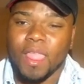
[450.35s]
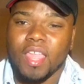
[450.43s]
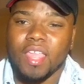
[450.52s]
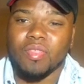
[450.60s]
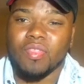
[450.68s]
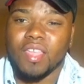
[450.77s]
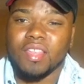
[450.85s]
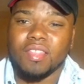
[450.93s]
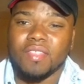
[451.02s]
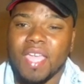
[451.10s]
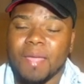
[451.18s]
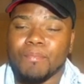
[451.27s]
and
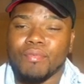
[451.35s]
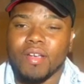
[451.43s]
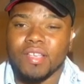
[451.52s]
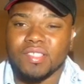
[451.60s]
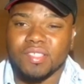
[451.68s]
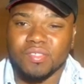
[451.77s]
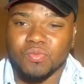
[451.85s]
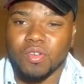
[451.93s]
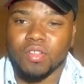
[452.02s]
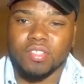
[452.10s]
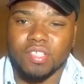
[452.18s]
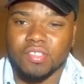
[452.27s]
then that price is
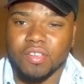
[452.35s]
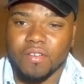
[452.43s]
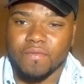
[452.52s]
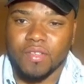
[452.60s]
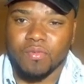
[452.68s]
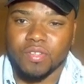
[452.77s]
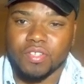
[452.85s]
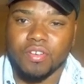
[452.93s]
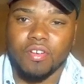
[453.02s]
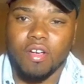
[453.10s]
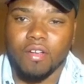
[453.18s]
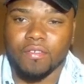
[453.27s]
well deserved in what
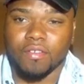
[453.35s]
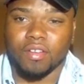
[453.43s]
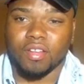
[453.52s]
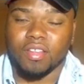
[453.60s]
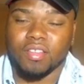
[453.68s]
you're offering.